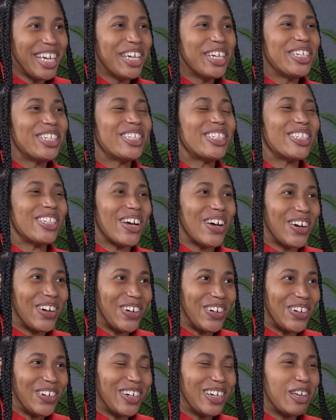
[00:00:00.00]

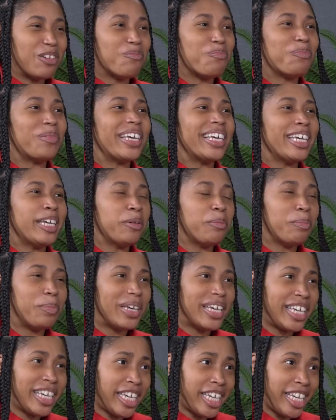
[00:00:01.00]
So me
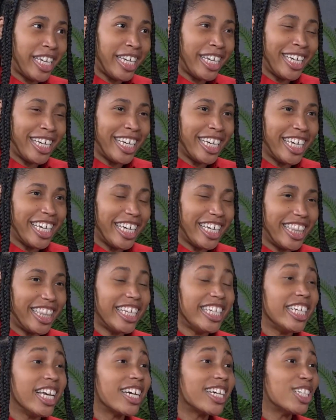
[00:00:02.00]
being
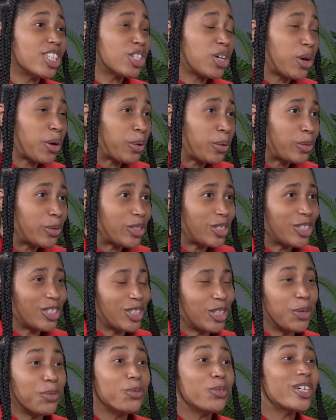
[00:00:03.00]
the youngest coach,
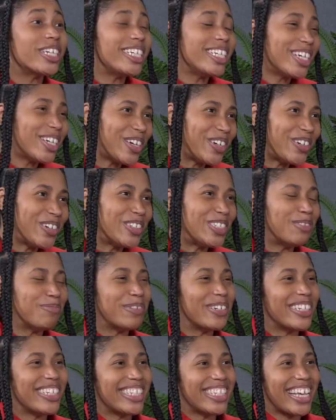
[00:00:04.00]
the rookie coach
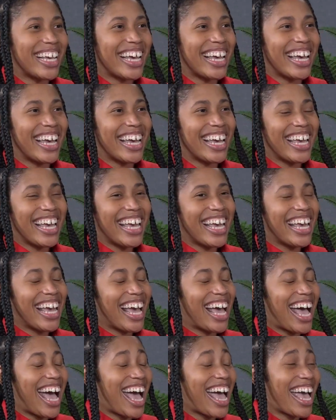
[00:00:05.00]
per se,
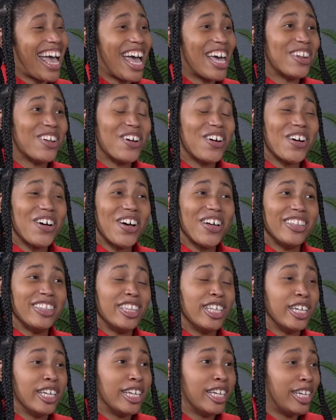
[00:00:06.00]
I had
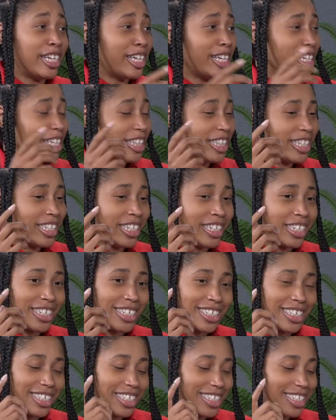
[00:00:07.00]
the
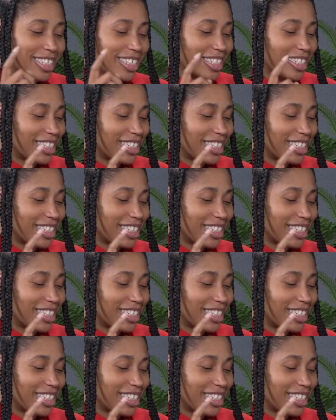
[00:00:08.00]
the